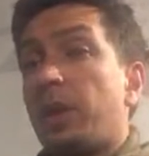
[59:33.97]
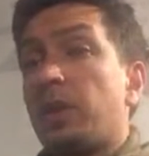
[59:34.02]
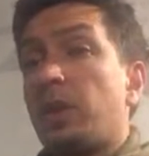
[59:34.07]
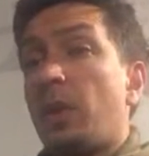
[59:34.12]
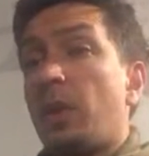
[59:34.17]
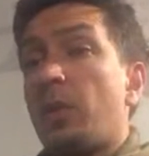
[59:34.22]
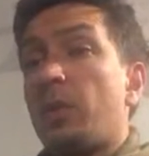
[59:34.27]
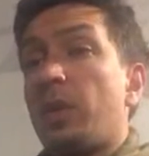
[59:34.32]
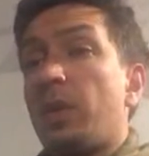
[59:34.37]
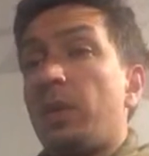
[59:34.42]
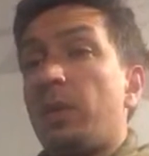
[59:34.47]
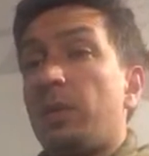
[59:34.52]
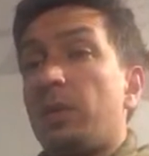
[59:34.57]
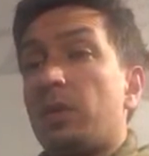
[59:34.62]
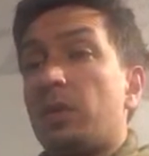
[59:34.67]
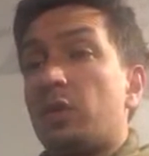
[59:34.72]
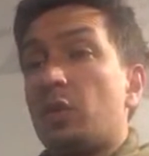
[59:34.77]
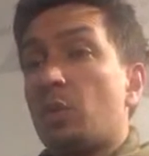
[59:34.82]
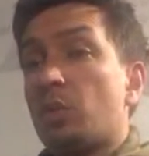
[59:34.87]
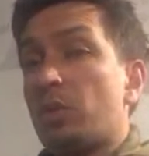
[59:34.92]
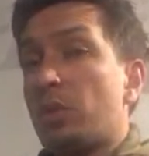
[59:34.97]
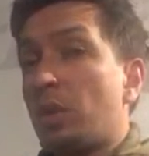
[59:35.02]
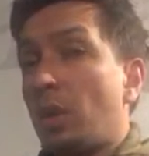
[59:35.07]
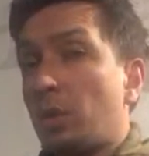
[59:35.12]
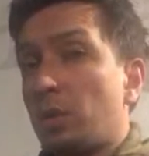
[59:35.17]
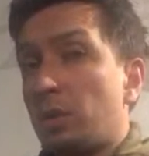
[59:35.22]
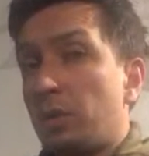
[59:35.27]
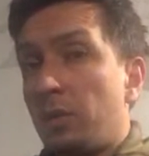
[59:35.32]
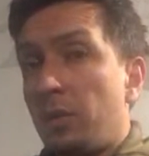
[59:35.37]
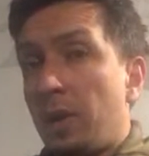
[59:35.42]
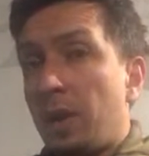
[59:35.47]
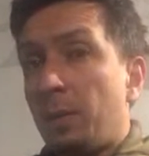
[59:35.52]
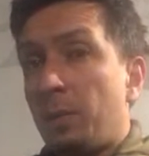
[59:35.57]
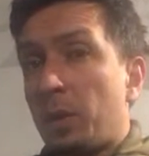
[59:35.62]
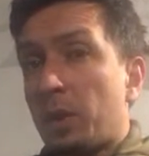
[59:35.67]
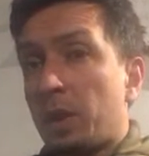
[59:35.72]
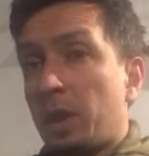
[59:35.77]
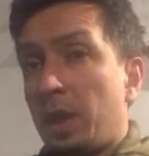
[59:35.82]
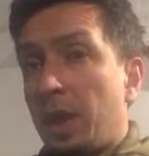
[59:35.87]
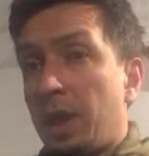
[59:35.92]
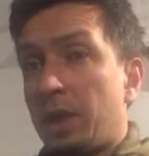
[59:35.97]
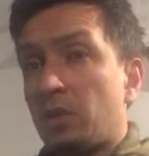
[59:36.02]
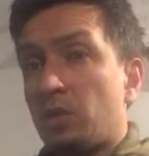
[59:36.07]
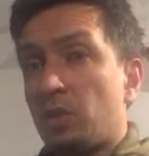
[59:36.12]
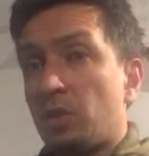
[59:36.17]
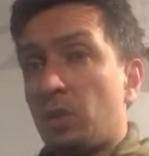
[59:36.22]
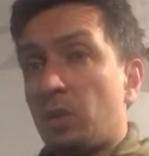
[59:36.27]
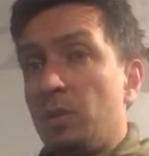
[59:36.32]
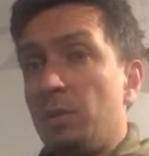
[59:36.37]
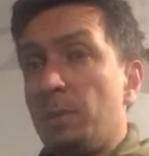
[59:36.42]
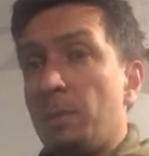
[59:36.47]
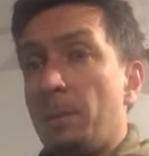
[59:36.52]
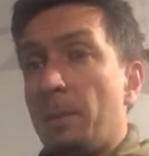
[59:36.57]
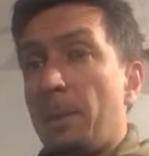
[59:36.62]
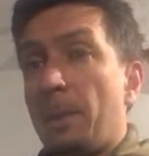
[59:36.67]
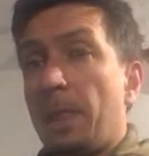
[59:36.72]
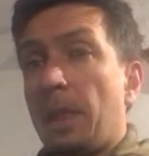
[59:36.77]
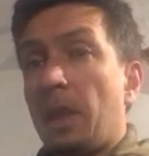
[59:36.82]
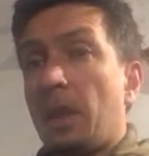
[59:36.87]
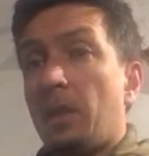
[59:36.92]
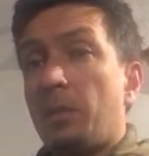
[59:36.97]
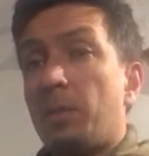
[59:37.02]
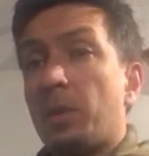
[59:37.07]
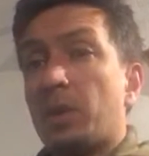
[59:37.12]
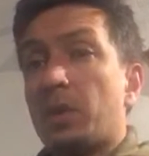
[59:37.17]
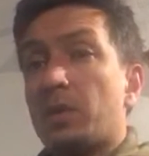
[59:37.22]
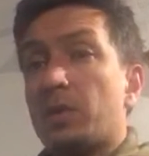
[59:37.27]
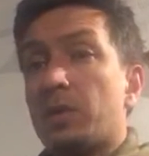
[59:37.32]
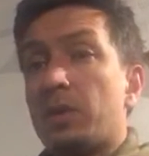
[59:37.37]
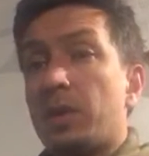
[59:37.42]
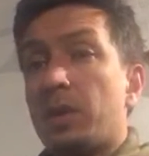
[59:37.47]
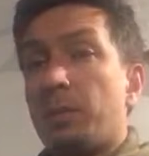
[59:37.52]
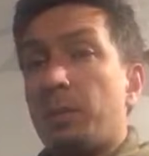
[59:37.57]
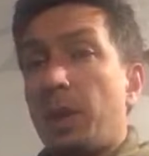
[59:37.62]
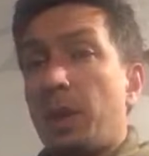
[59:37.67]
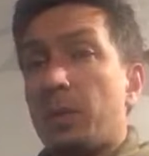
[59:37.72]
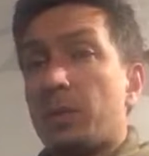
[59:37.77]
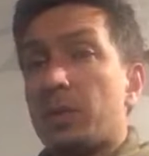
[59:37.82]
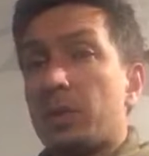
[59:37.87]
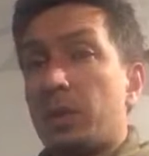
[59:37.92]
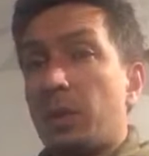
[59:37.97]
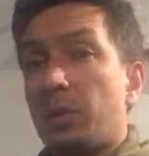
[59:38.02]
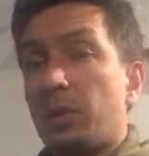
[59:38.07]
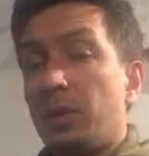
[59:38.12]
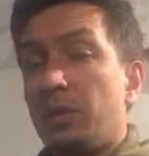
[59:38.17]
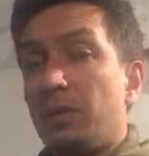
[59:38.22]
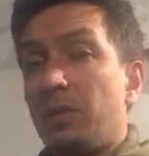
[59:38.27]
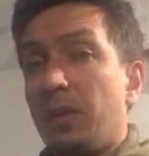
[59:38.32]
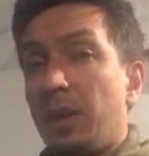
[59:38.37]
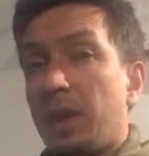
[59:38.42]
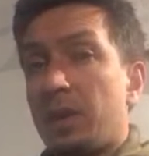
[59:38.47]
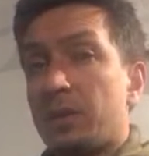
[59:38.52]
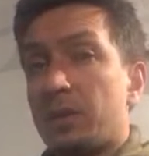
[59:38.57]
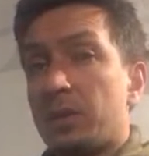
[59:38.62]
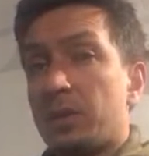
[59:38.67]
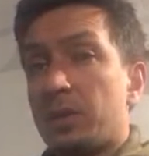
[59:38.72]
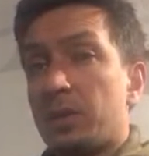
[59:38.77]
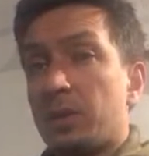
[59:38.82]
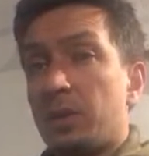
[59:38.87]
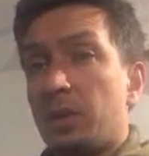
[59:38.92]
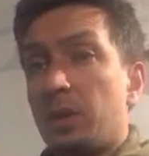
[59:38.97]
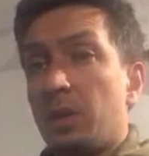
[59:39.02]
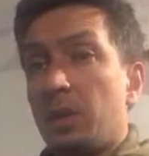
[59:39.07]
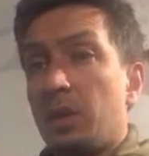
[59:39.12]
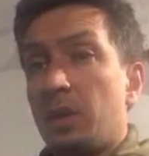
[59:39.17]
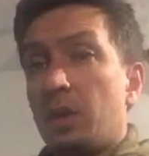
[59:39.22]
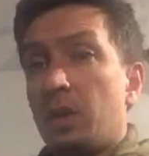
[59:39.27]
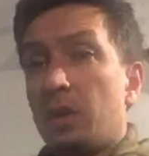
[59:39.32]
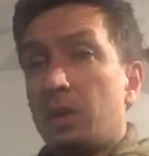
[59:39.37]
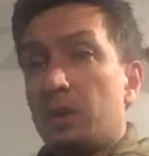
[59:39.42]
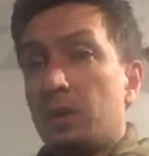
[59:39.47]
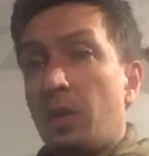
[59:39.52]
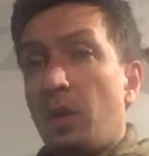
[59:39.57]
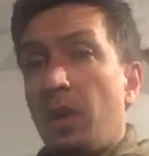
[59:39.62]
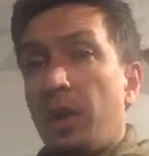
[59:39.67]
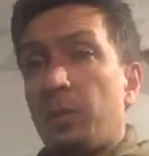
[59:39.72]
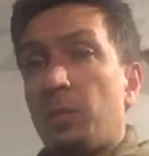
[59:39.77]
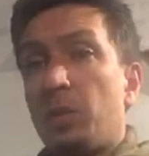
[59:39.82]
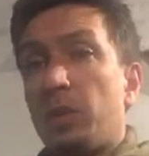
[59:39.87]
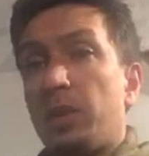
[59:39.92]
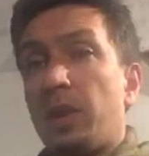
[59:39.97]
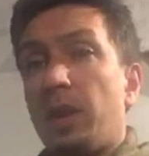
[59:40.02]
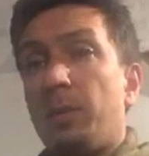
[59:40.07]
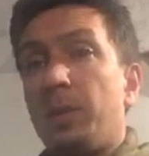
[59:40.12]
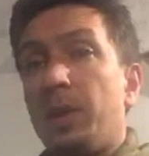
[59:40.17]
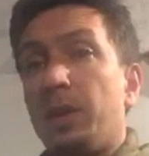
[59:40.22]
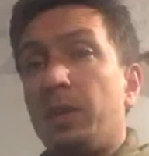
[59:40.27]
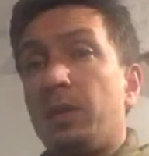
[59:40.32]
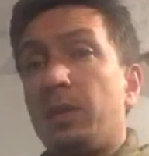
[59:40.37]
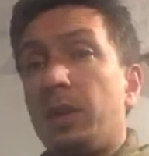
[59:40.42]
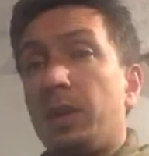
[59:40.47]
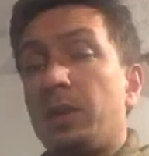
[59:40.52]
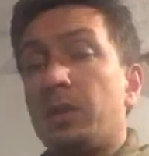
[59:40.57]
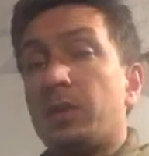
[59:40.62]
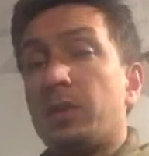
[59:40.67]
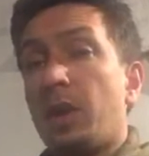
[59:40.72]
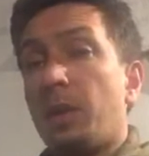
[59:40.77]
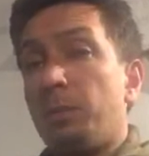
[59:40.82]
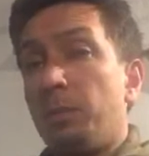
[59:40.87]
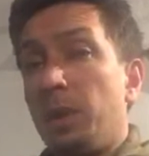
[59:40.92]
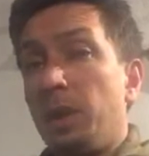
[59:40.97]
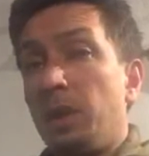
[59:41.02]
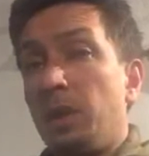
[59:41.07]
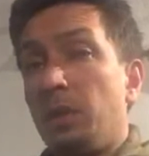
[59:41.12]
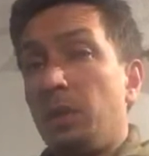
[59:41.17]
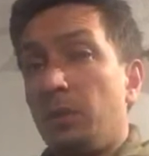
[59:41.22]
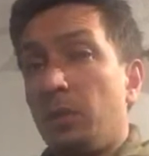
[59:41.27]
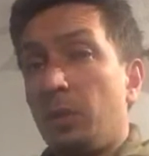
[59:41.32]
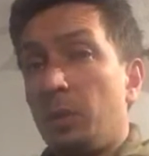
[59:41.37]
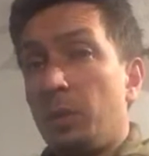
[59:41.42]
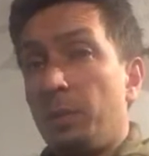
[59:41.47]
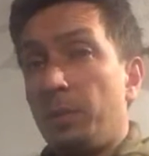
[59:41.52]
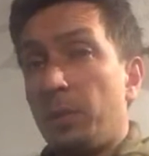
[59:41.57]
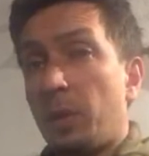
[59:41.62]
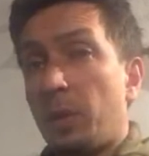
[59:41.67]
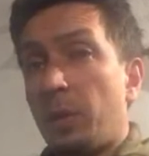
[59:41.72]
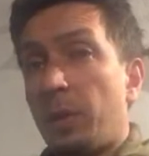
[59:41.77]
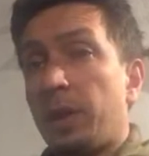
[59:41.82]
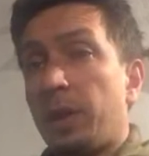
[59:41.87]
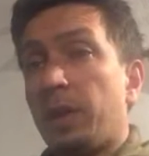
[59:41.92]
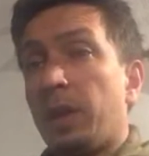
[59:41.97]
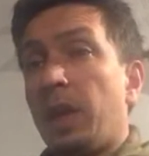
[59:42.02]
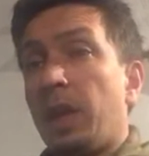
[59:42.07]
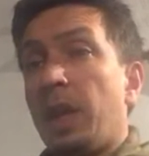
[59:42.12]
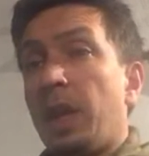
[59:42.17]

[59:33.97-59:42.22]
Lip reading: All right, so the children don't develop a connection because parents don't invest time with them in things that are meaningful. All right,